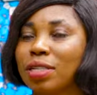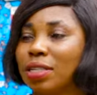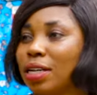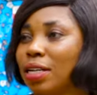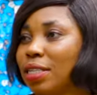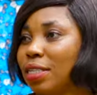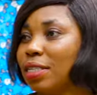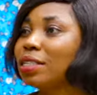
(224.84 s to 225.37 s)

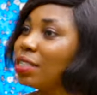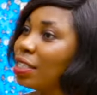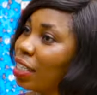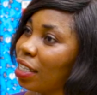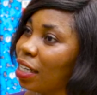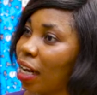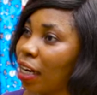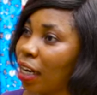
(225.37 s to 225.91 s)
settle
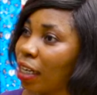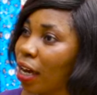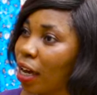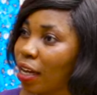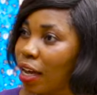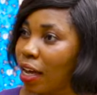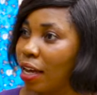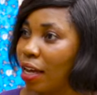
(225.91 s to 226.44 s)
in another
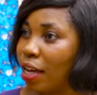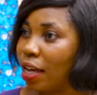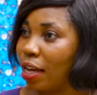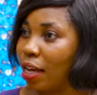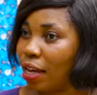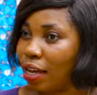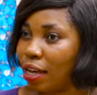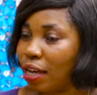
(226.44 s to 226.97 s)

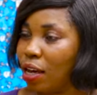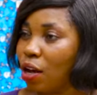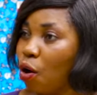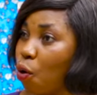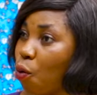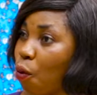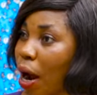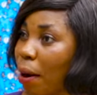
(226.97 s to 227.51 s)
uh, uh,
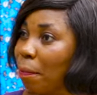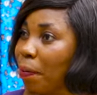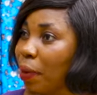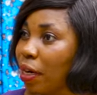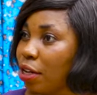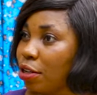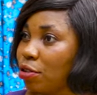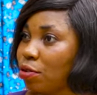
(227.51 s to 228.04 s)
one
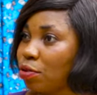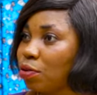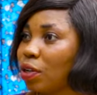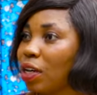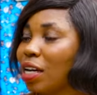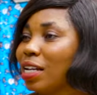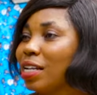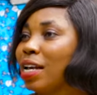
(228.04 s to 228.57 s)
place, no.
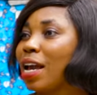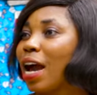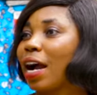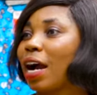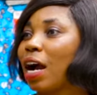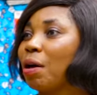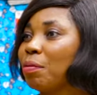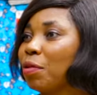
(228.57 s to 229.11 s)
They are
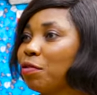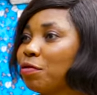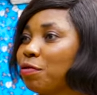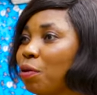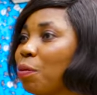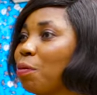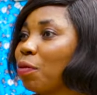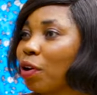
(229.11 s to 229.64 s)
coming
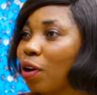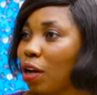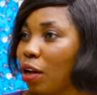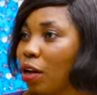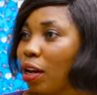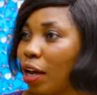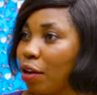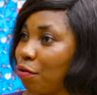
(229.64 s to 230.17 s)
from
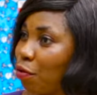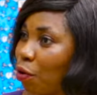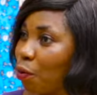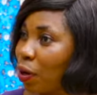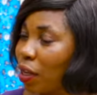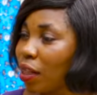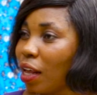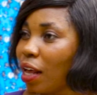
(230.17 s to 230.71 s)
uh, like
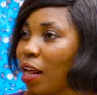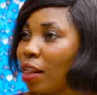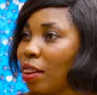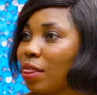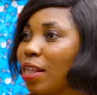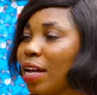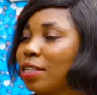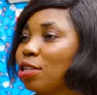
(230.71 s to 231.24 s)
for
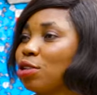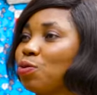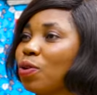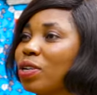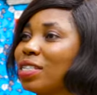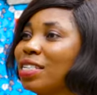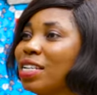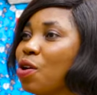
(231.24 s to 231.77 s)
That is
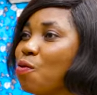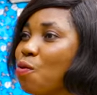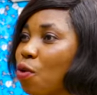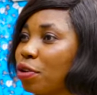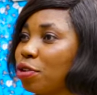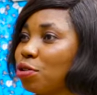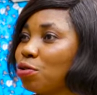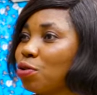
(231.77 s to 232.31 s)
what they
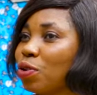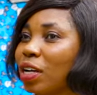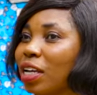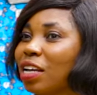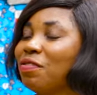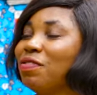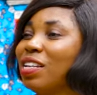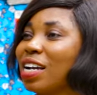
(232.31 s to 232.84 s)
want. So
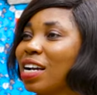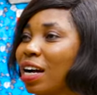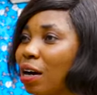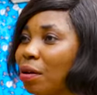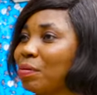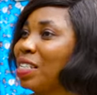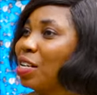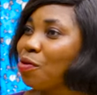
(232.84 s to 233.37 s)
if they
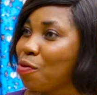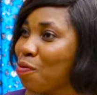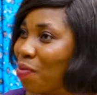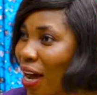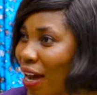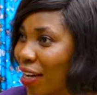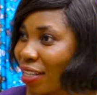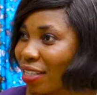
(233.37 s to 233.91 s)
come, they will
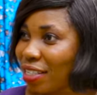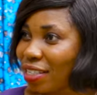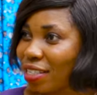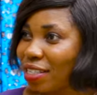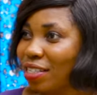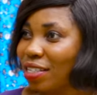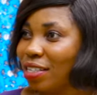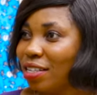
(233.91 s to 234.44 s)
buy it.
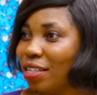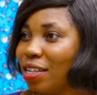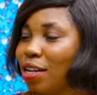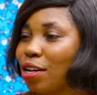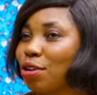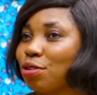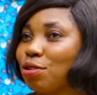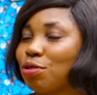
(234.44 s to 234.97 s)

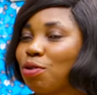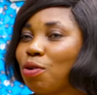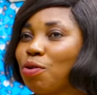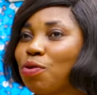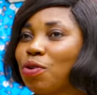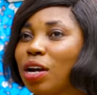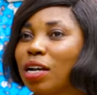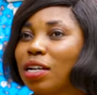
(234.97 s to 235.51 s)

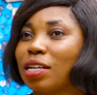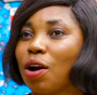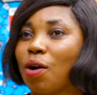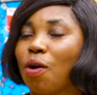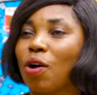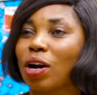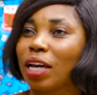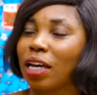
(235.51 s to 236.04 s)
So the
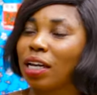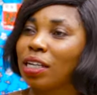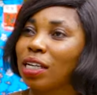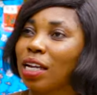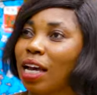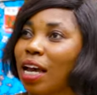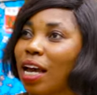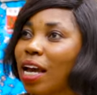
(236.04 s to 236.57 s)

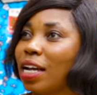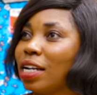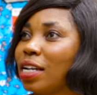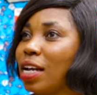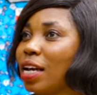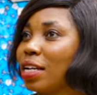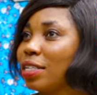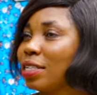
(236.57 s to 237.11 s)
hawking
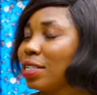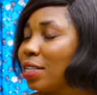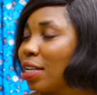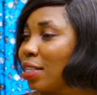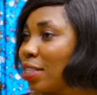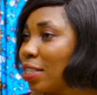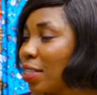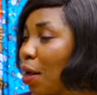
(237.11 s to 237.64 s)
and the
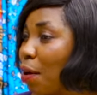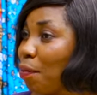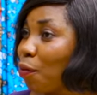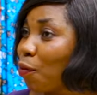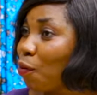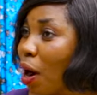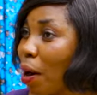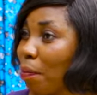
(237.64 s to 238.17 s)
setting up
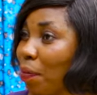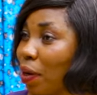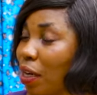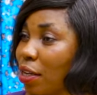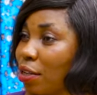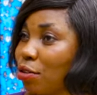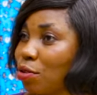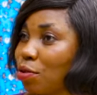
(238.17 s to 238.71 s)
one
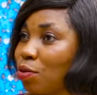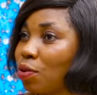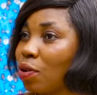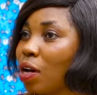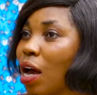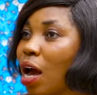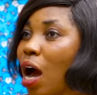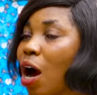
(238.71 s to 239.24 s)
place, no.
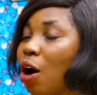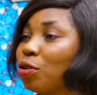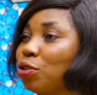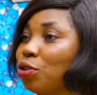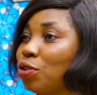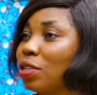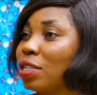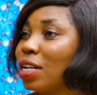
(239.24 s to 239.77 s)
I'll
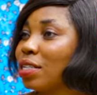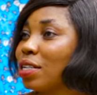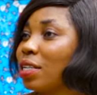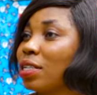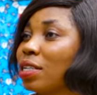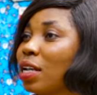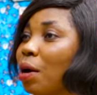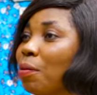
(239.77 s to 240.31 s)
choose the
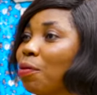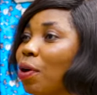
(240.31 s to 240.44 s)
setting up